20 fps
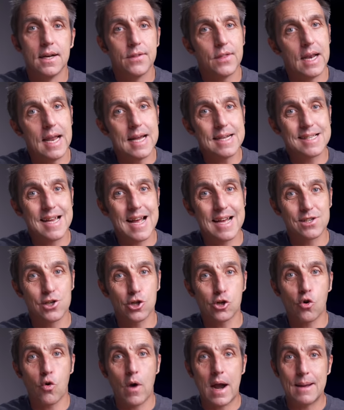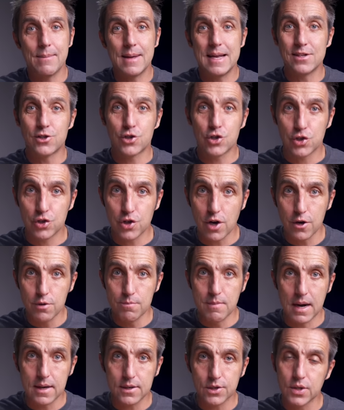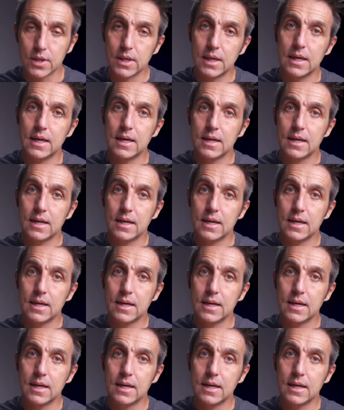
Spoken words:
The lens has to cram in so much